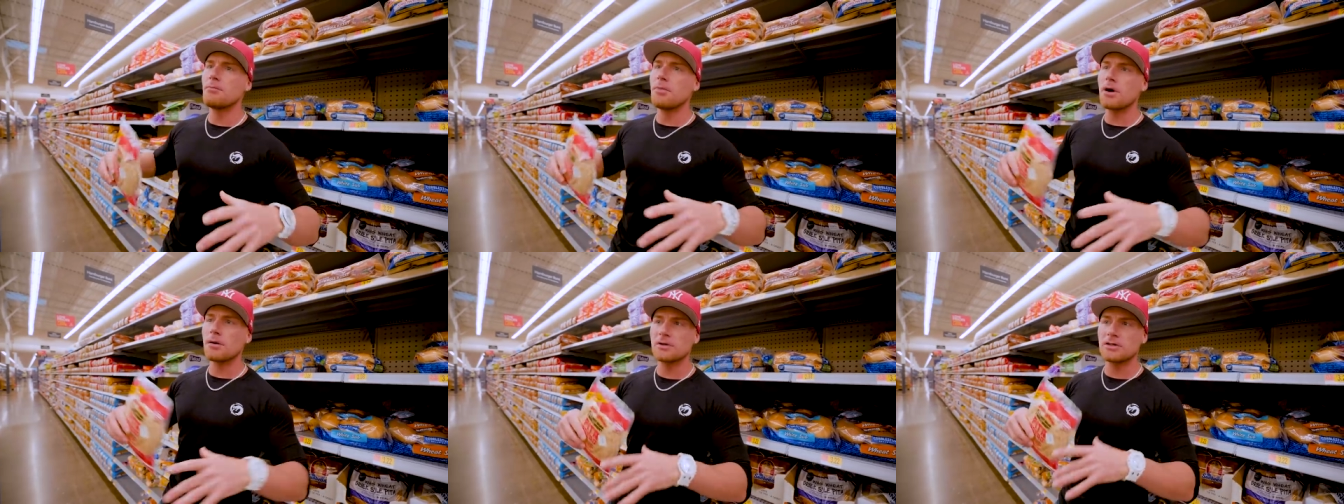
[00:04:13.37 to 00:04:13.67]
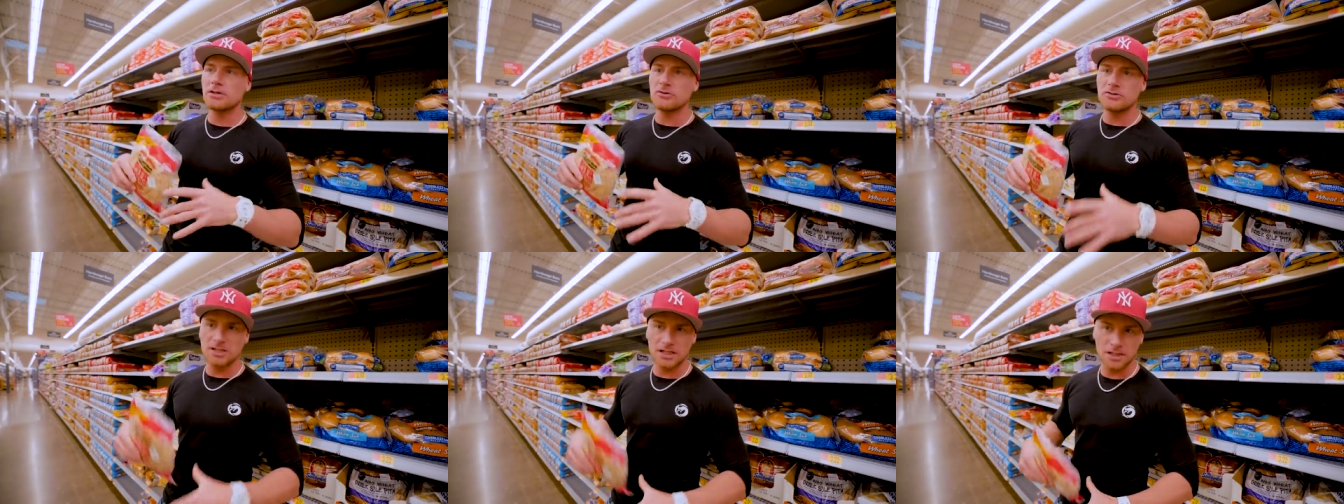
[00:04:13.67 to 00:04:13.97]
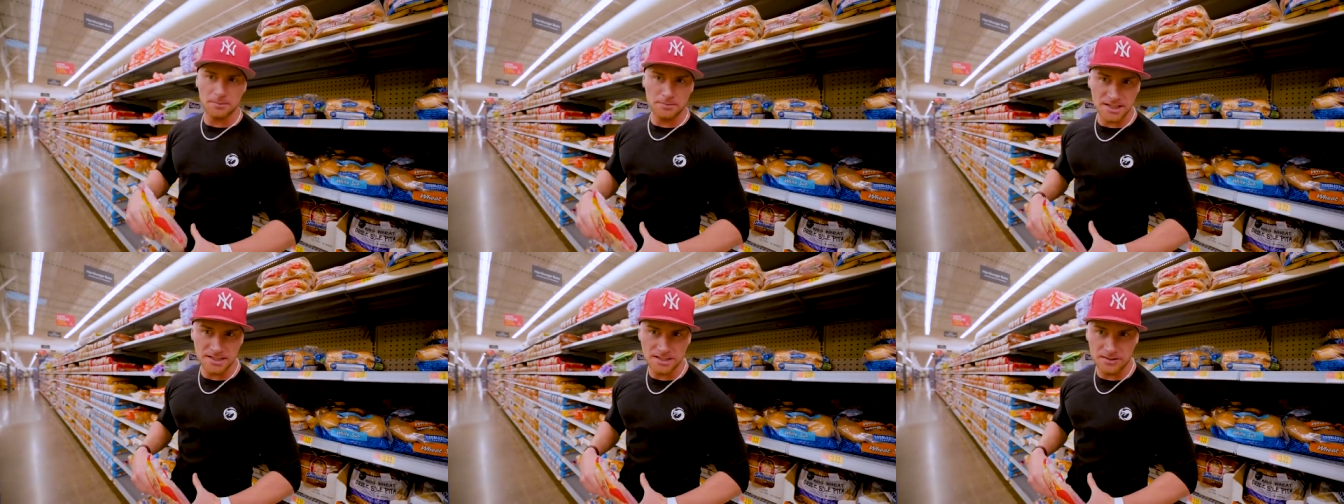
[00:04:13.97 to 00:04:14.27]
barbecue
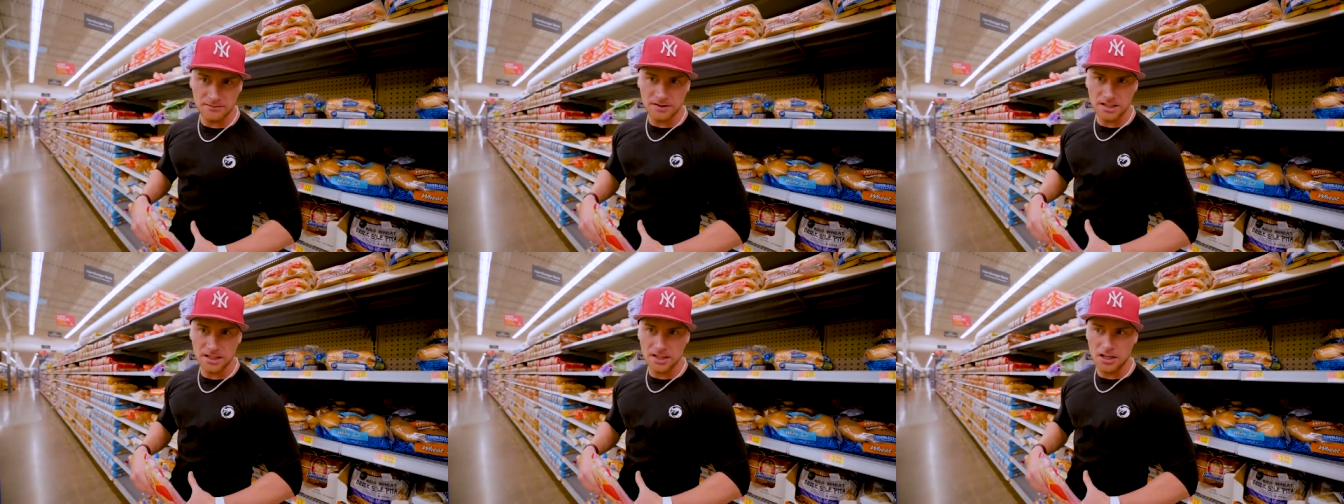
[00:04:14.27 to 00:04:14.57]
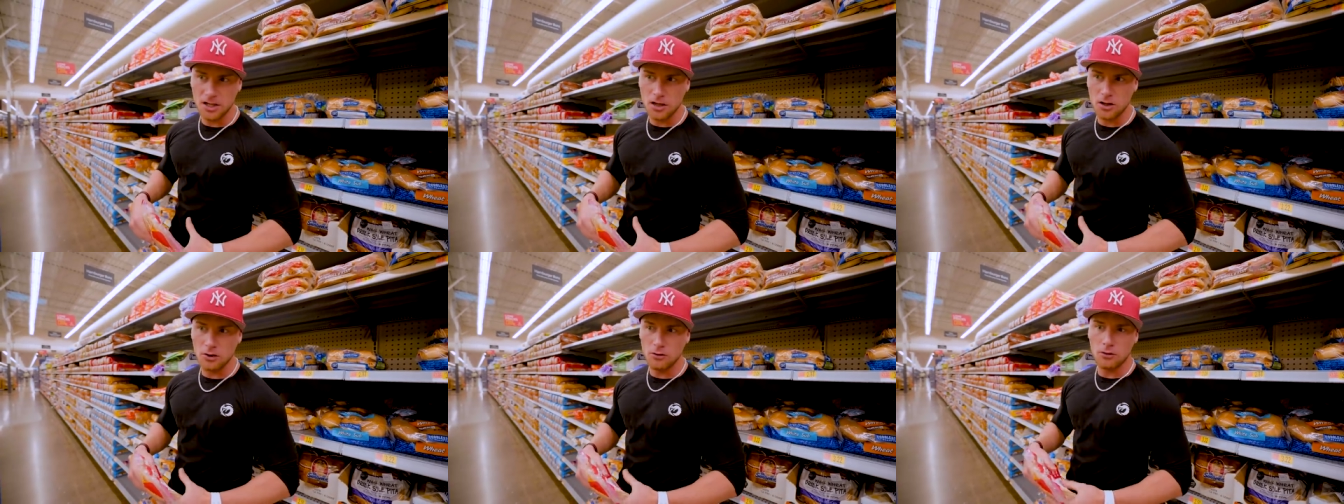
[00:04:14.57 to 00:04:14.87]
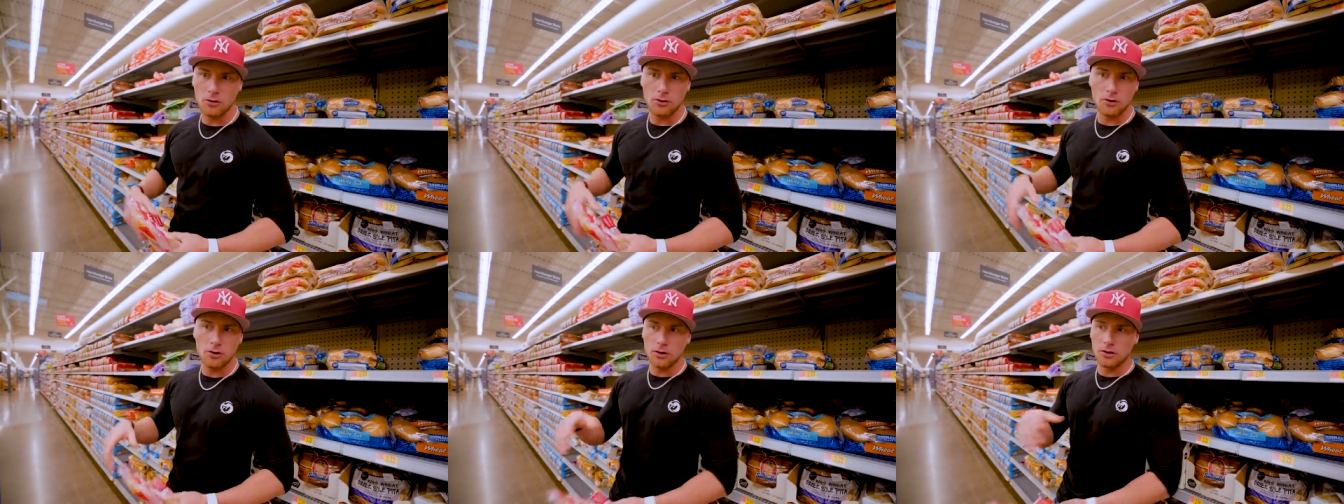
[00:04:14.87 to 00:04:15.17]
chicken pizza video
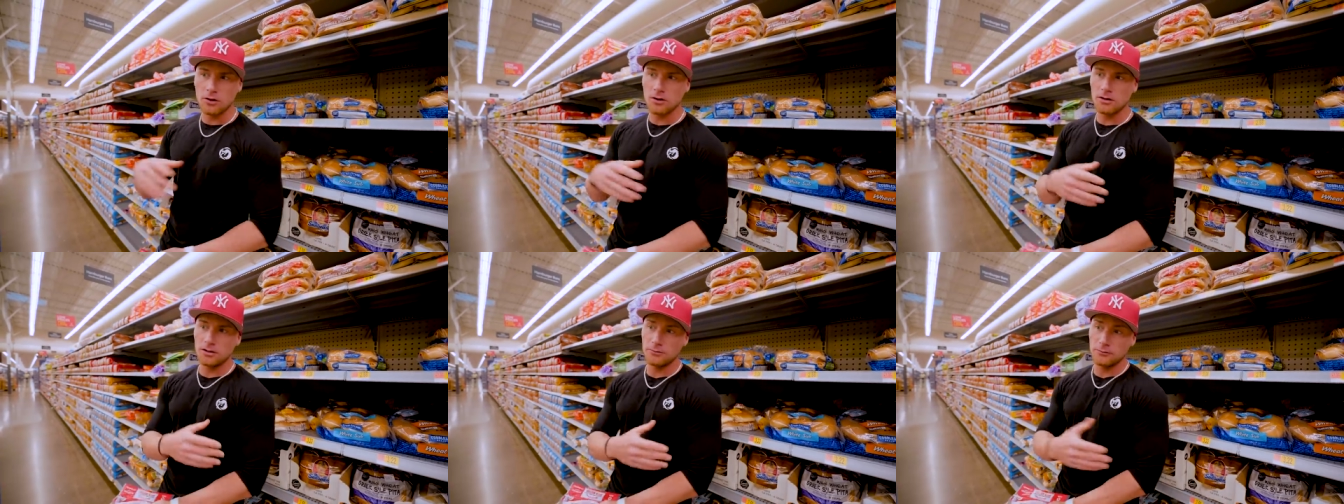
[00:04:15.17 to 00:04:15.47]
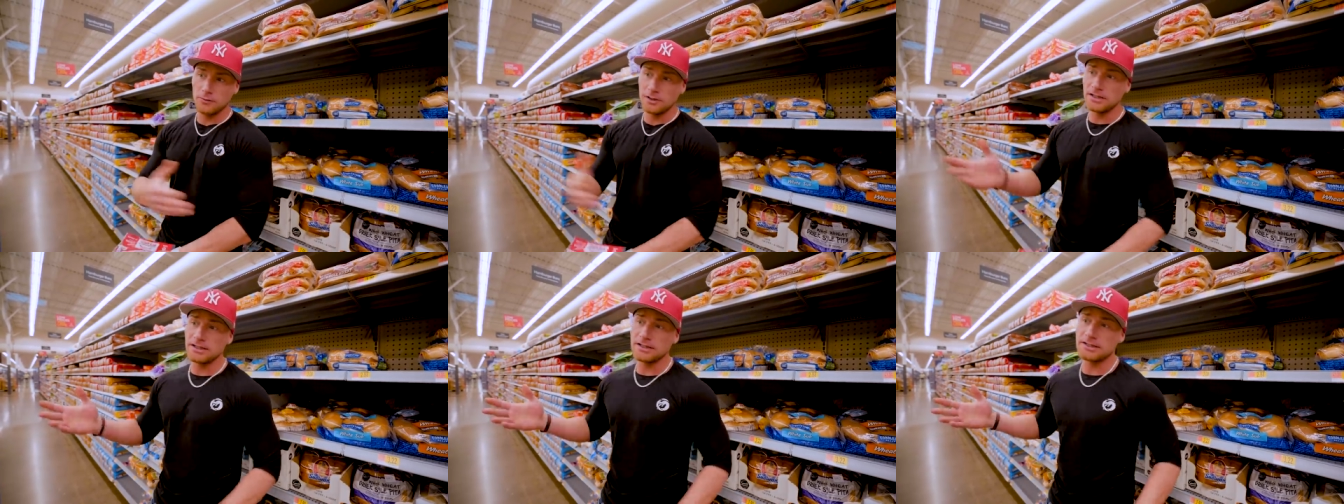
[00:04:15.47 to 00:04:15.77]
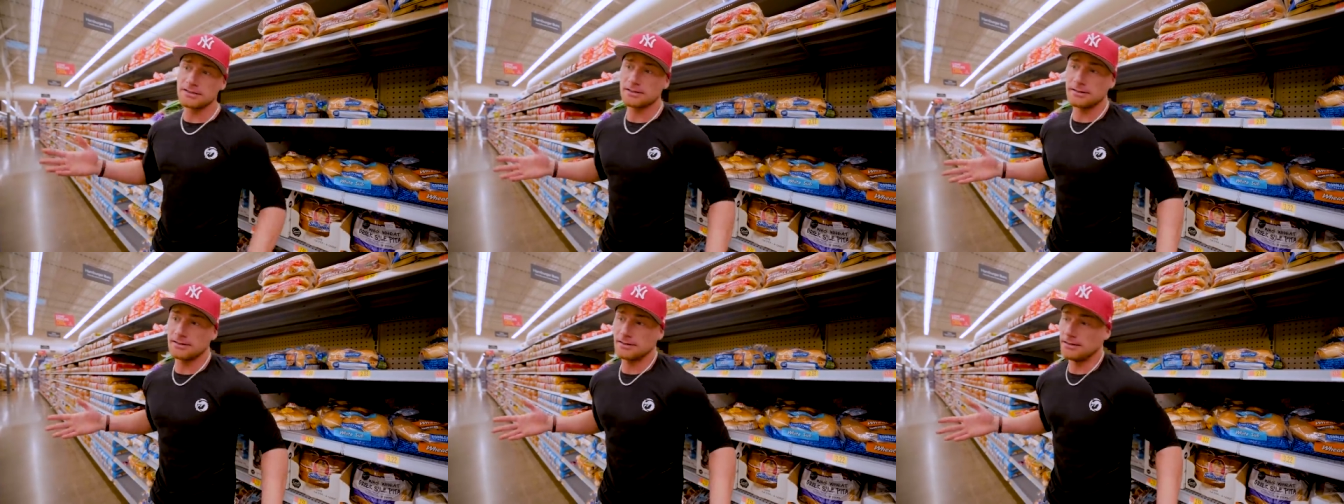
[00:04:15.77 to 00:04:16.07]
or really
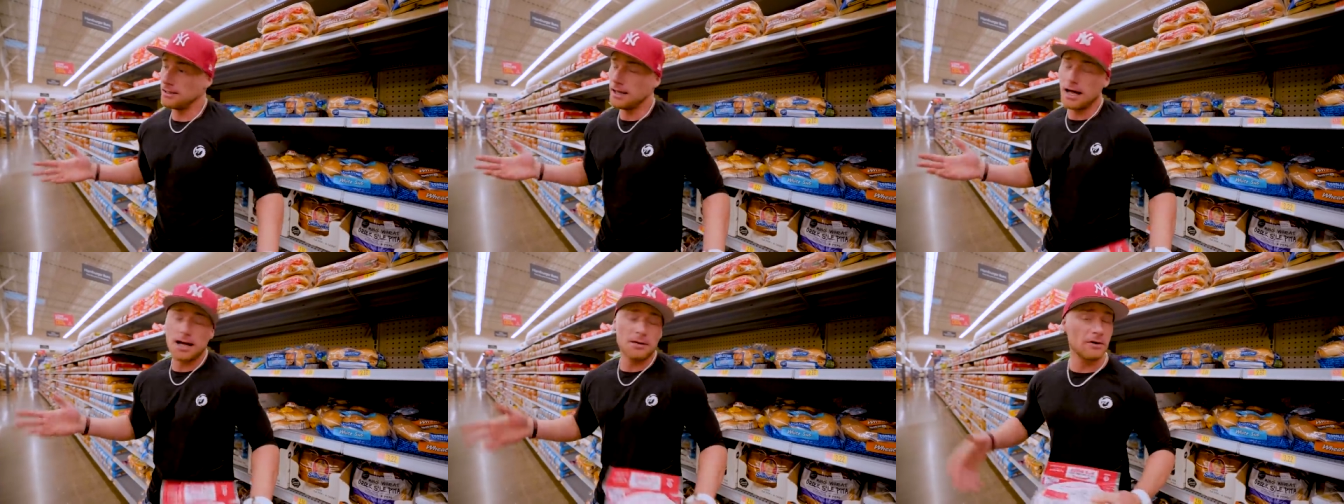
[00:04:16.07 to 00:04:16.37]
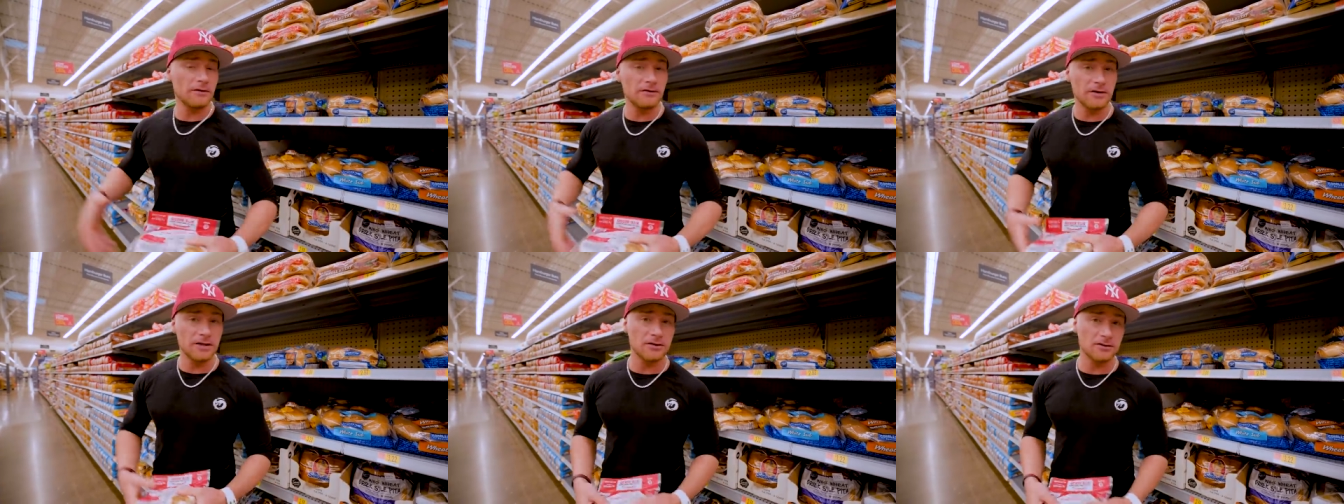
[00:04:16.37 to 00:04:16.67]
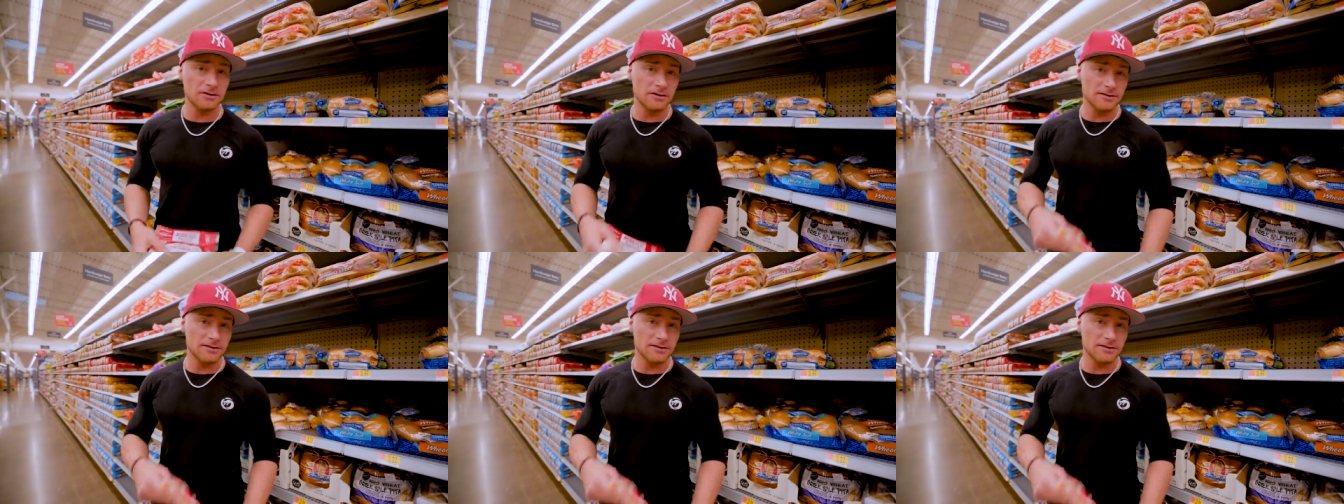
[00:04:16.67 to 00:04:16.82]
just a lot of my videos,